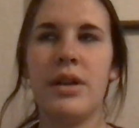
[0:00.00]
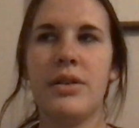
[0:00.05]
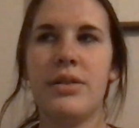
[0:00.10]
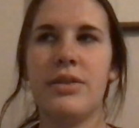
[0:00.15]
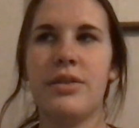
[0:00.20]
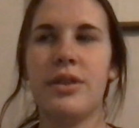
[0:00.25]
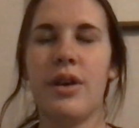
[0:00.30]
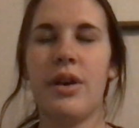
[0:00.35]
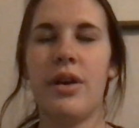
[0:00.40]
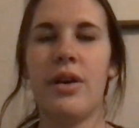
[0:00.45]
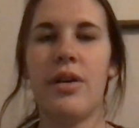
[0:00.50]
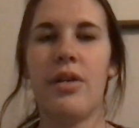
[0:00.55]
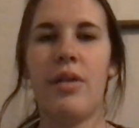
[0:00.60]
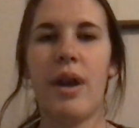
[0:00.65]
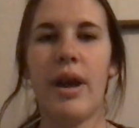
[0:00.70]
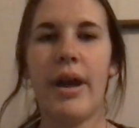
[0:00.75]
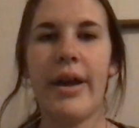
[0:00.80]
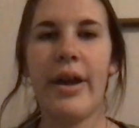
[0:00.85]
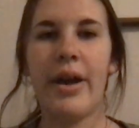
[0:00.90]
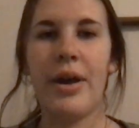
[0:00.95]
So
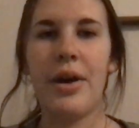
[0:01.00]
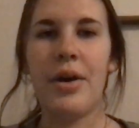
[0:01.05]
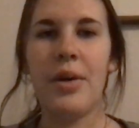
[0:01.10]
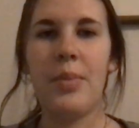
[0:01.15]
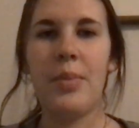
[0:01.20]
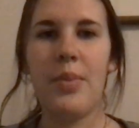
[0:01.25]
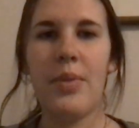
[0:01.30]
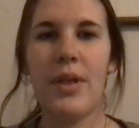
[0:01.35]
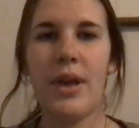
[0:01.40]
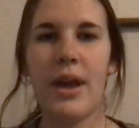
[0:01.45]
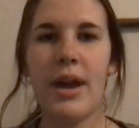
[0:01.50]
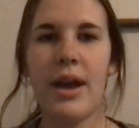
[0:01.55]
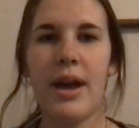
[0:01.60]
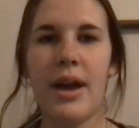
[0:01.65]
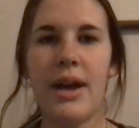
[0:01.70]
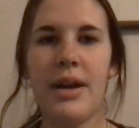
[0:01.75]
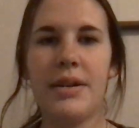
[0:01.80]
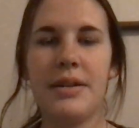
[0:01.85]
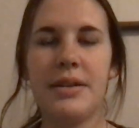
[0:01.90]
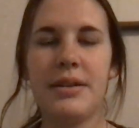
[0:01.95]
I hope
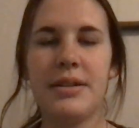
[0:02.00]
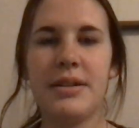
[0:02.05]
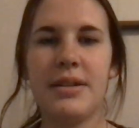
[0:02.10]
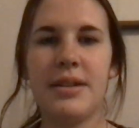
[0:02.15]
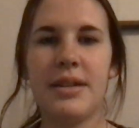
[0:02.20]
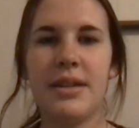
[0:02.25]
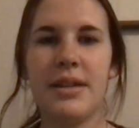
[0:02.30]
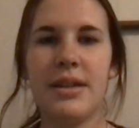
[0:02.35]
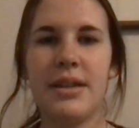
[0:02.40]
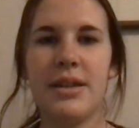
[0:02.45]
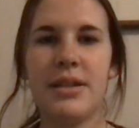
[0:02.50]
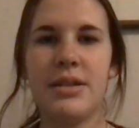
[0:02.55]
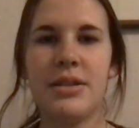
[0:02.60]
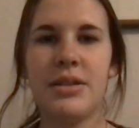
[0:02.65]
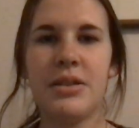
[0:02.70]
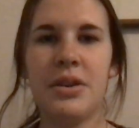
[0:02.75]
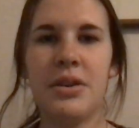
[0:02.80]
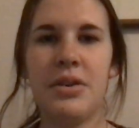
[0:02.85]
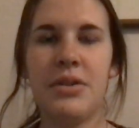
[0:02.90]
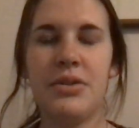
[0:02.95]
that these
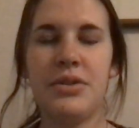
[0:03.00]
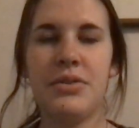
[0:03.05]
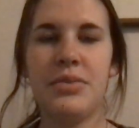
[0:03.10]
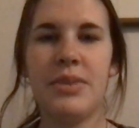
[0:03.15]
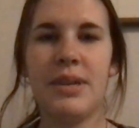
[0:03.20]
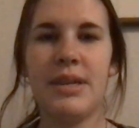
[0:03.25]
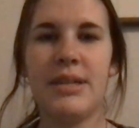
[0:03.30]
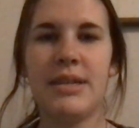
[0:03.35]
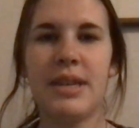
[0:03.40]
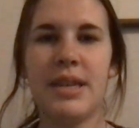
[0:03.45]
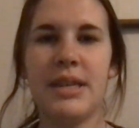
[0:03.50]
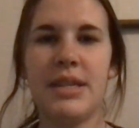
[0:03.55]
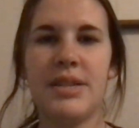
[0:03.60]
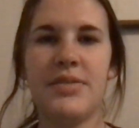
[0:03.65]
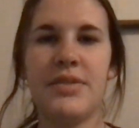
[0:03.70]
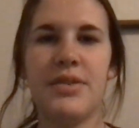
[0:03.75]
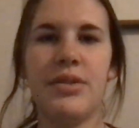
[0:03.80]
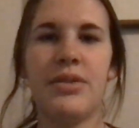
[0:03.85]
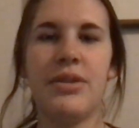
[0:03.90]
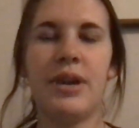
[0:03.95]
notes make sense
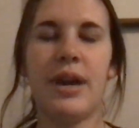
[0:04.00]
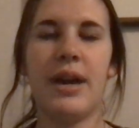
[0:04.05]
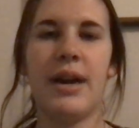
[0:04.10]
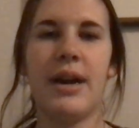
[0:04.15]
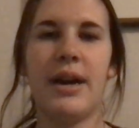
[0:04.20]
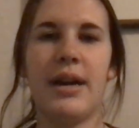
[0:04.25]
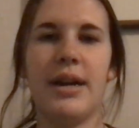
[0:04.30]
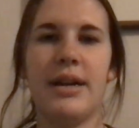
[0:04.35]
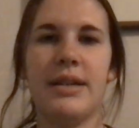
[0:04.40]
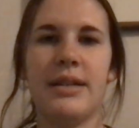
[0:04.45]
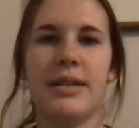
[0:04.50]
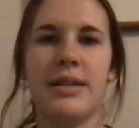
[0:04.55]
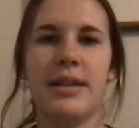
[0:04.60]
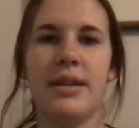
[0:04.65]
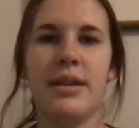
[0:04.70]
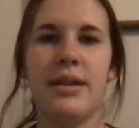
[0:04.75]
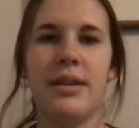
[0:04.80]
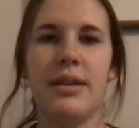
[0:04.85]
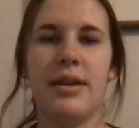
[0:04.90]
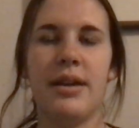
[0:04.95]
for you guys,
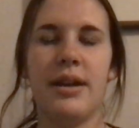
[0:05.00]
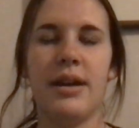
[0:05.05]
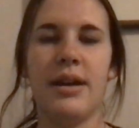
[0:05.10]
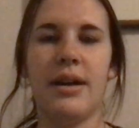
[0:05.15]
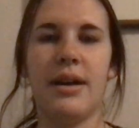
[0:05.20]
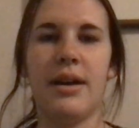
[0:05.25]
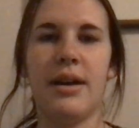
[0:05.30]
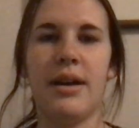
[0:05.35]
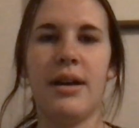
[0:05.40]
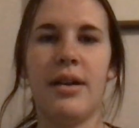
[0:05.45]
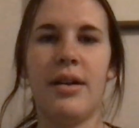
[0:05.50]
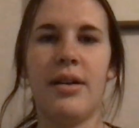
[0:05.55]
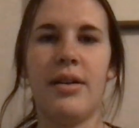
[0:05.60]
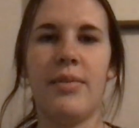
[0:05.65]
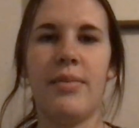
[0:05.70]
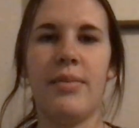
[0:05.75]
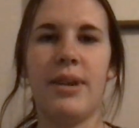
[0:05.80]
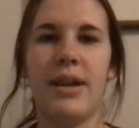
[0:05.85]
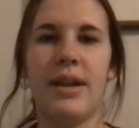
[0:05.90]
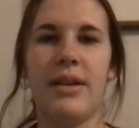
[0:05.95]

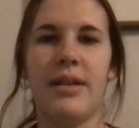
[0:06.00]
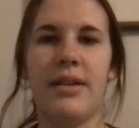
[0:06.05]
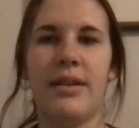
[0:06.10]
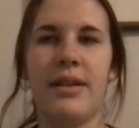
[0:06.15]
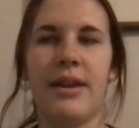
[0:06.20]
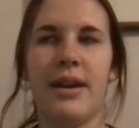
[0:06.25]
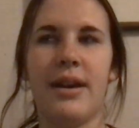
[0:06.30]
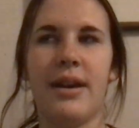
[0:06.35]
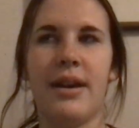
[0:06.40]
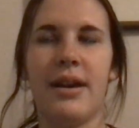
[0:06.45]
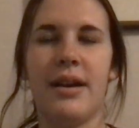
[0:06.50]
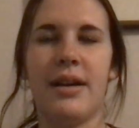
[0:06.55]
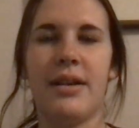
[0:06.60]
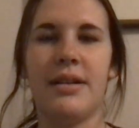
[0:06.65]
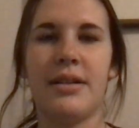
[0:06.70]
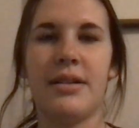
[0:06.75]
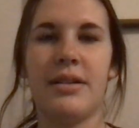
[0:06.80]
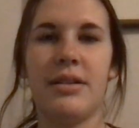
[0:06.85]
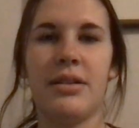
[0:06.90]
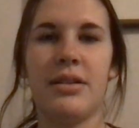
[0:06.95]
and
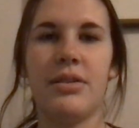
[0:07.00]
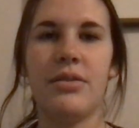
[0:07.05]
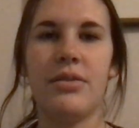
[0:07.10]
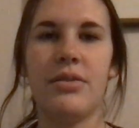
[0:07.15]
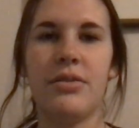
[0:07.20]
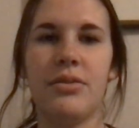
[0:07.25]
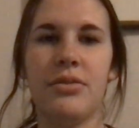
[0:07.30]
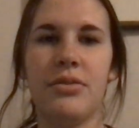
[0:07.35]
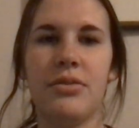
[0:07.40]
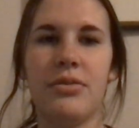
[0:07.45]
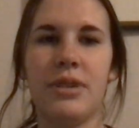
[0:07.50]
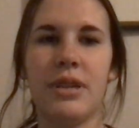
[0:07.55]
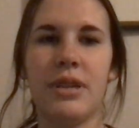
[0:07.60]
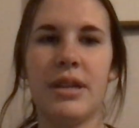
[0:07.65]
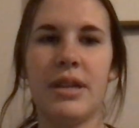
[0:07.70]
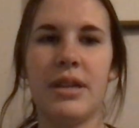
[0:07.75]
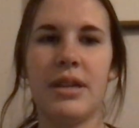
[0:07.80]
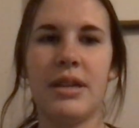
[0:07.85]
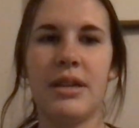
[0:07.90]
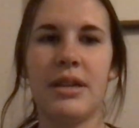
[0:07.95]
that you
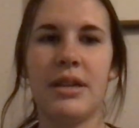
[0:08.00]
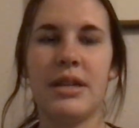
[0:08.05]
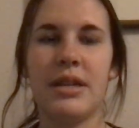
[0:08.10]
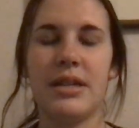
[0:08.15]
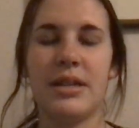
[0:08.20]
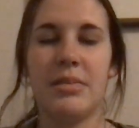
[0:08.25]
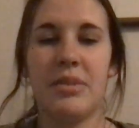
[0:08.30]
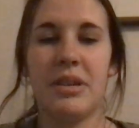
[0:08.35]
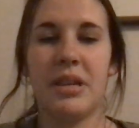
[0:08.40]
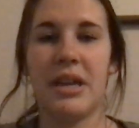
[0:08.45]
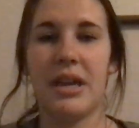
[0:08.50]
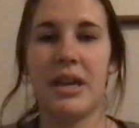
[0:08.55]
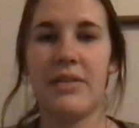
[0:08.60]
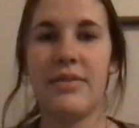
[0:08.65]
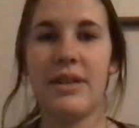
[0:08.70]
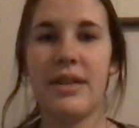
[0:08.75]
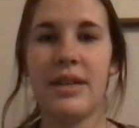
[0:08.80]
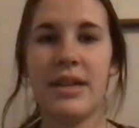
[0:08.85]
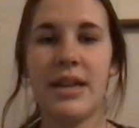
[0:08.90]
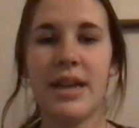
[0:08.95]
can get something out
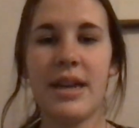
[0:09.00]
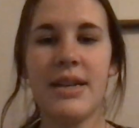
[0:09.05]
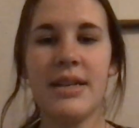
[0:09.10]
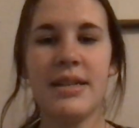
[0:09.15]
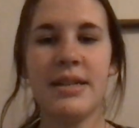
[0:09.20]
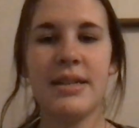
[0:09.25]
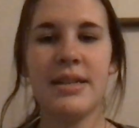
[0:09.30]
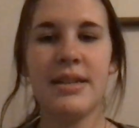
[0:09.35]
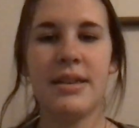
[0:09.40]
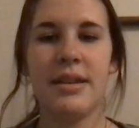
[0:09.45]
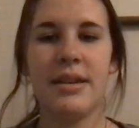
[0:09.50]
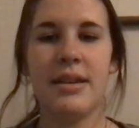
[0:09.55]
of it, I guess.